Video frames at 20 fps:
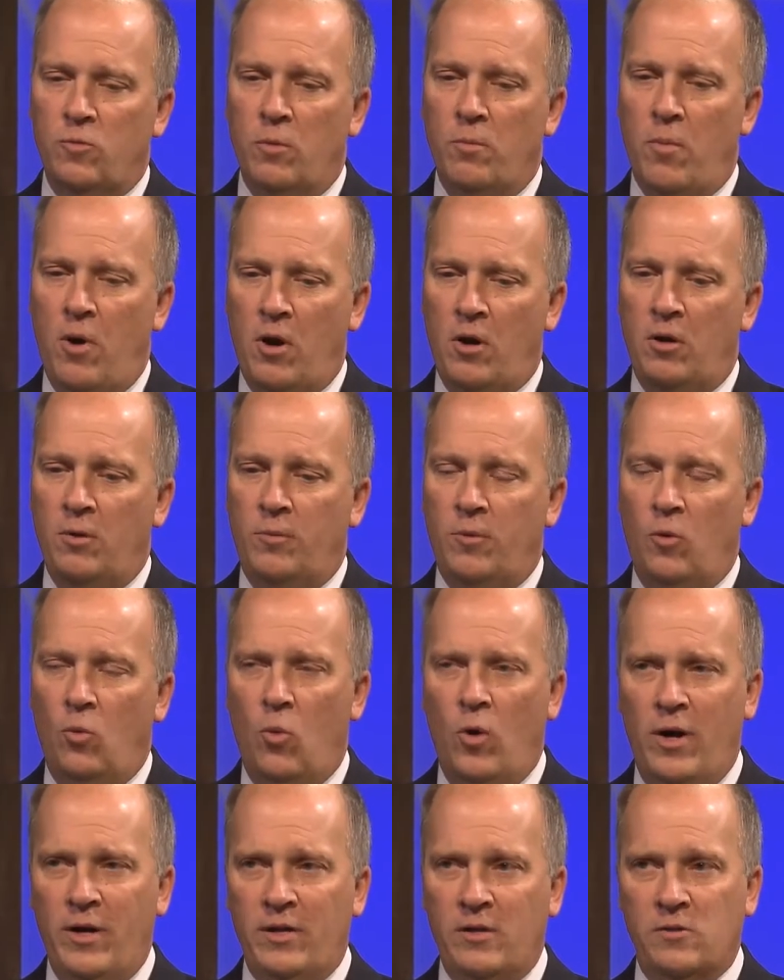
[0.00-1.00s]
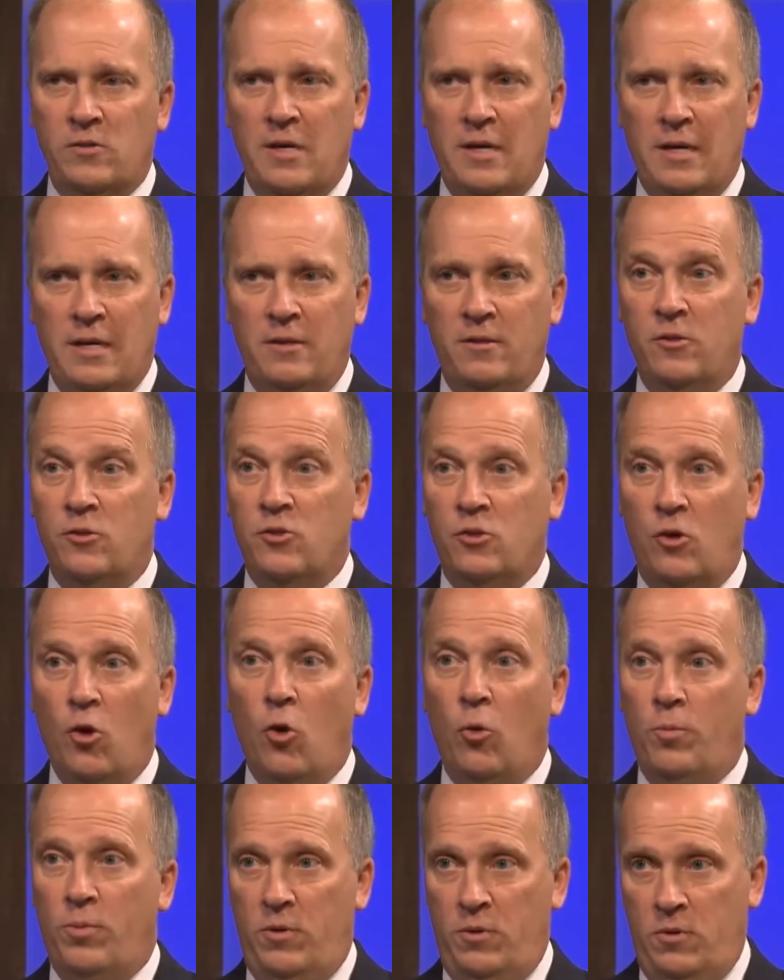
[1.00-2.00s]
remarkable. One is the
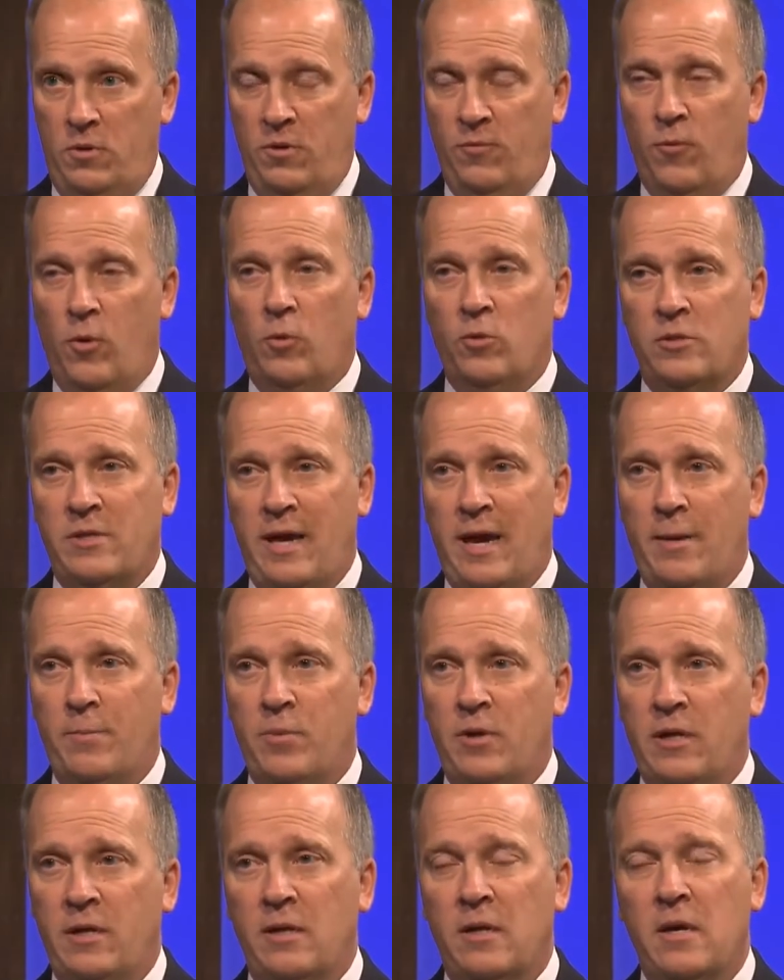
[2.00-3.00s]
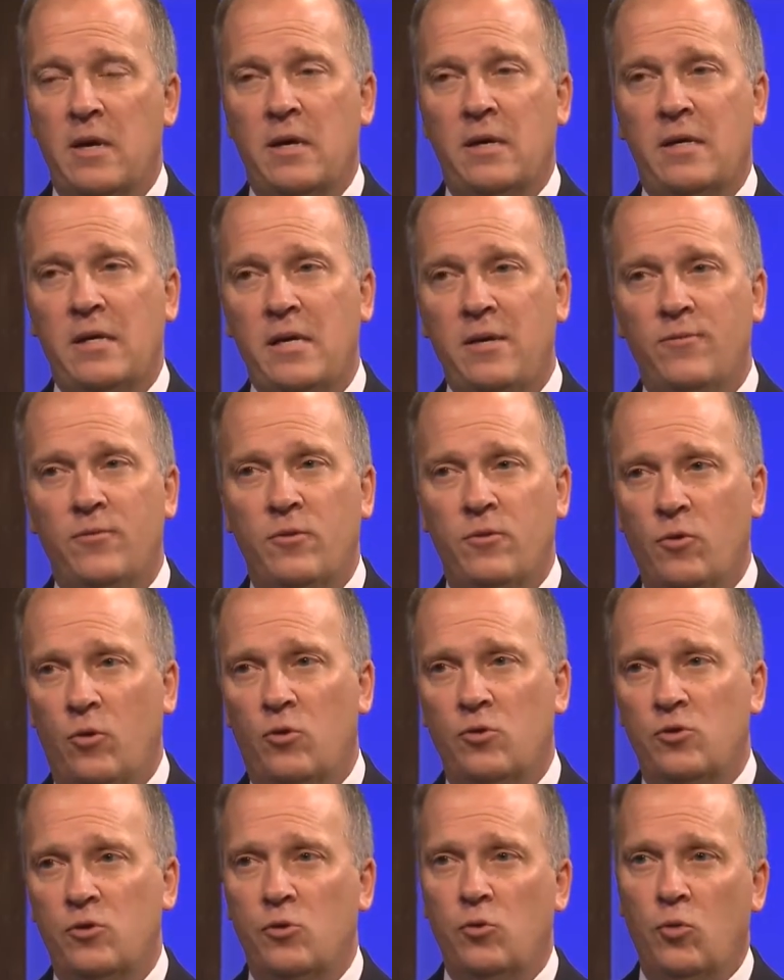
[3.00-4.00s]
scope of what was happening. Even
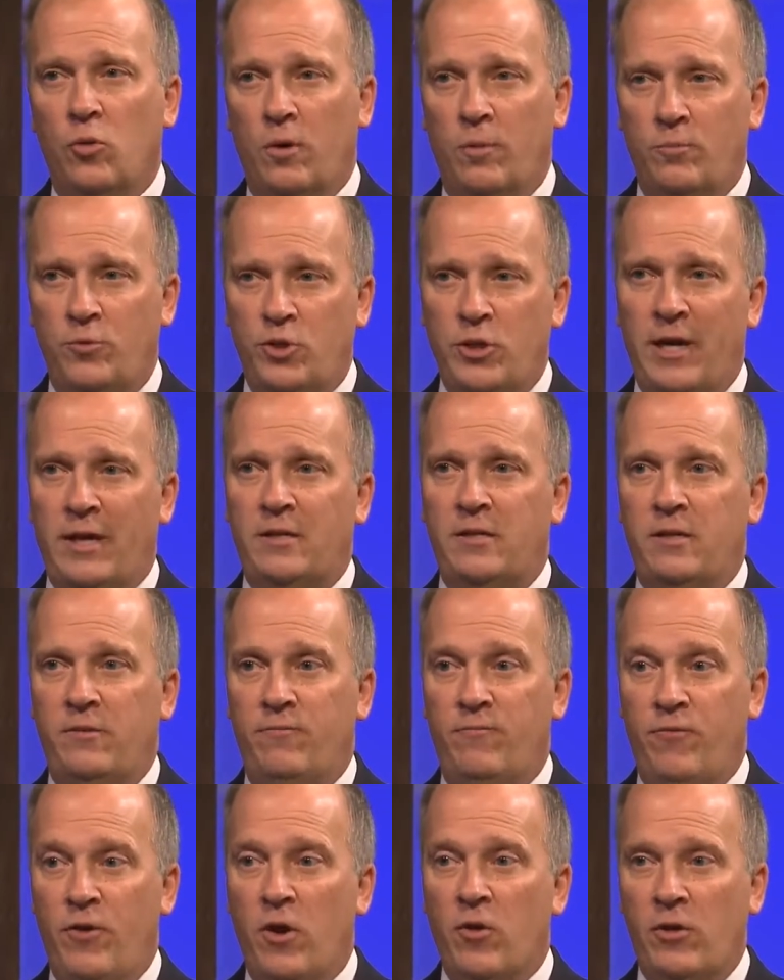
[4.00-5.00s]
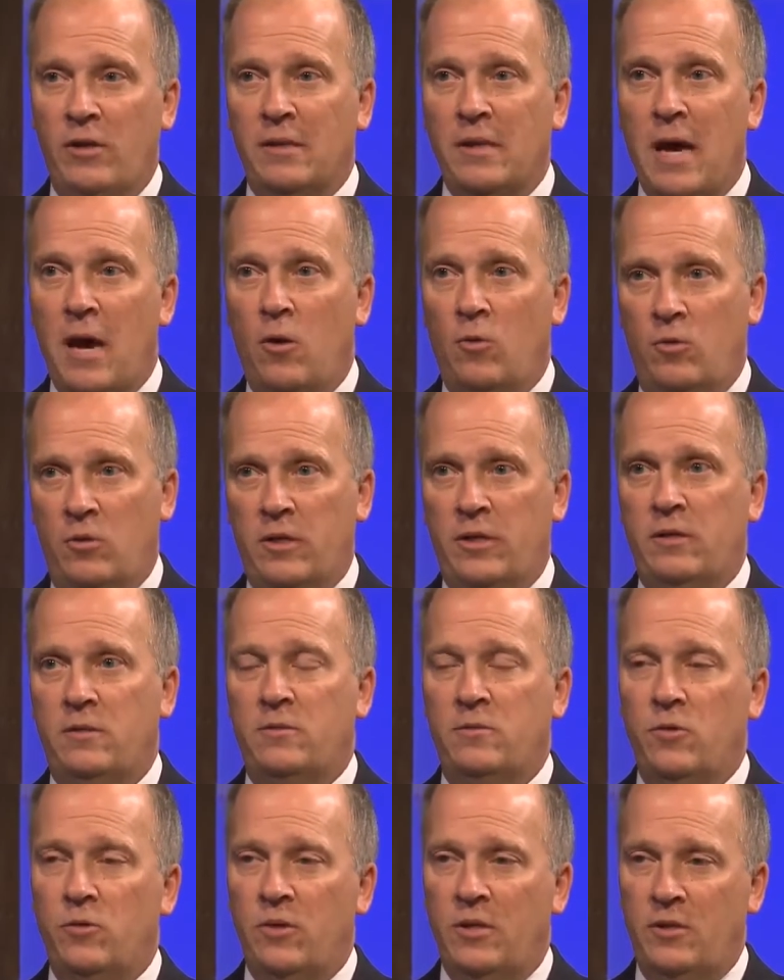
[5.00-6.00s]
those who were objecting very loudly
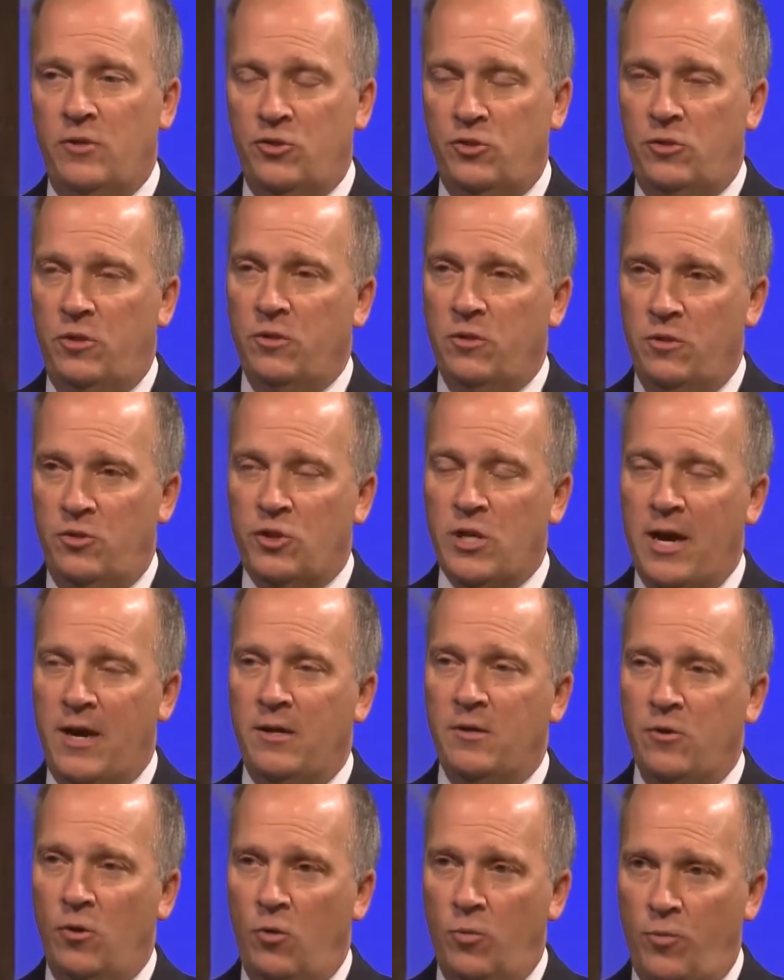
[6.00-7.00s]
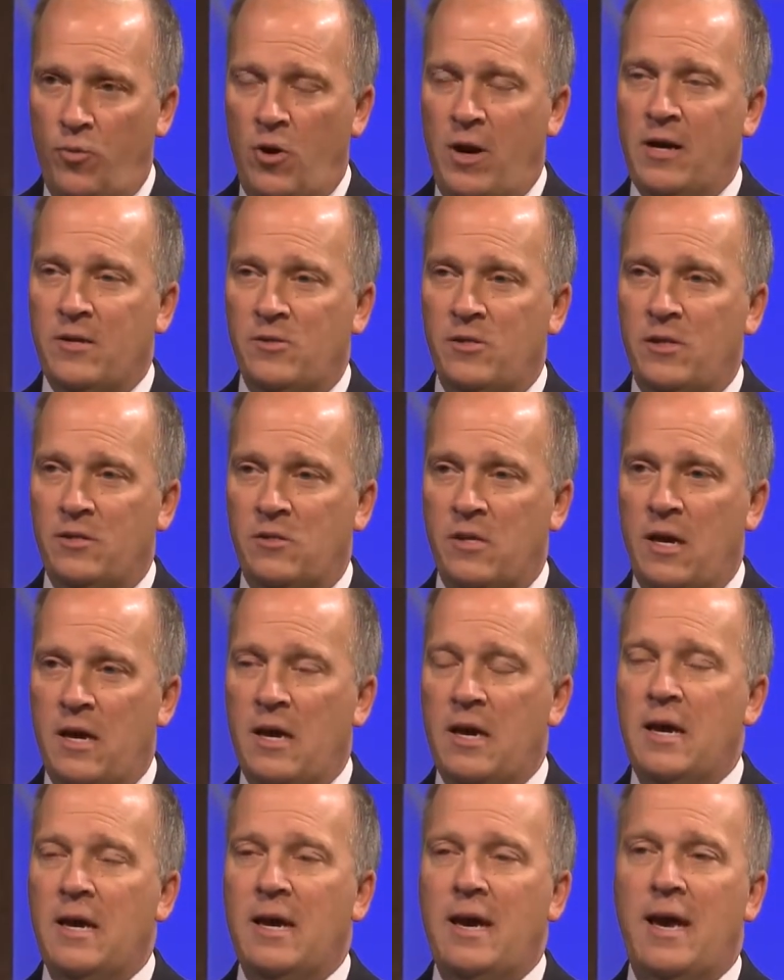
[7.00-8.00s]
to the John Doe process
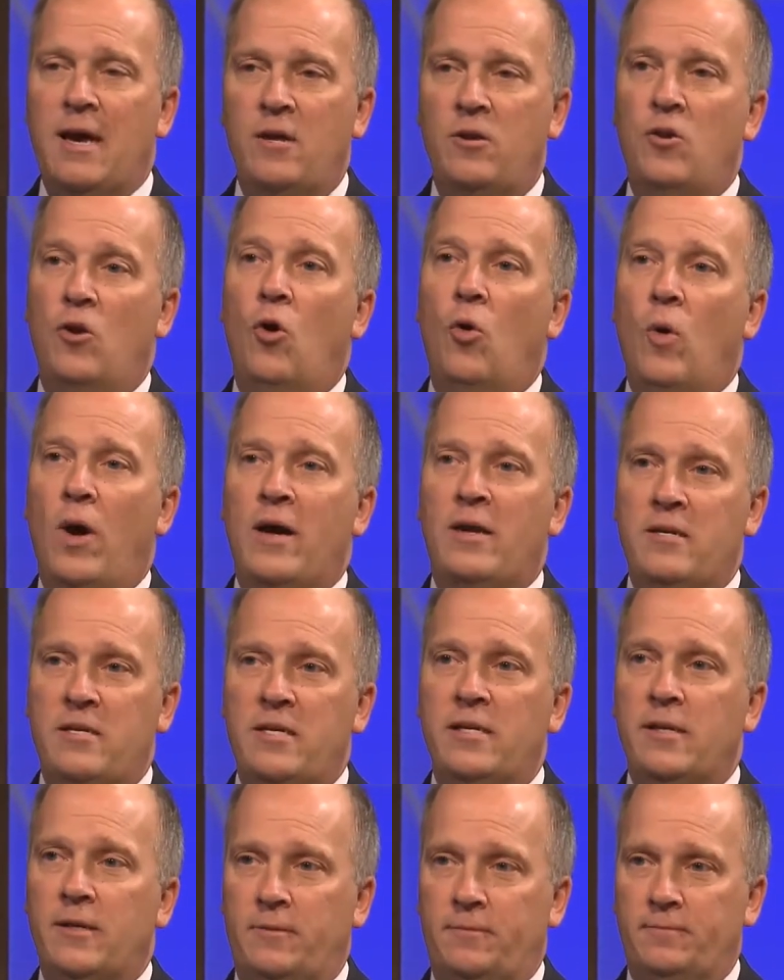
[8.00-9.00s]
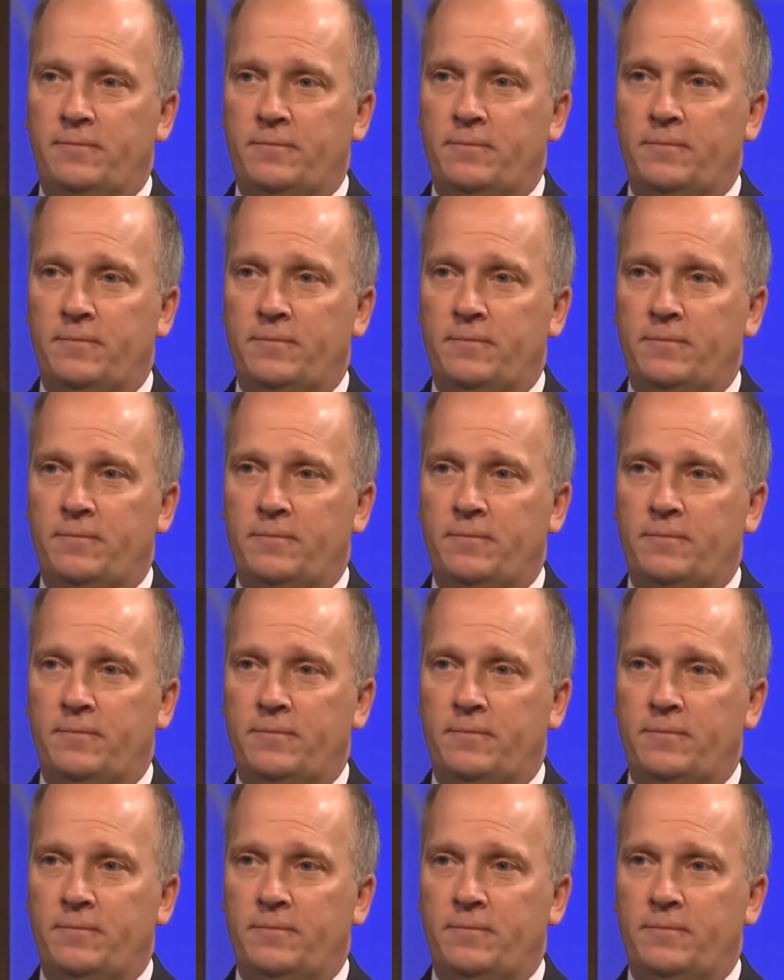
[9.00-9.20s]
had no idea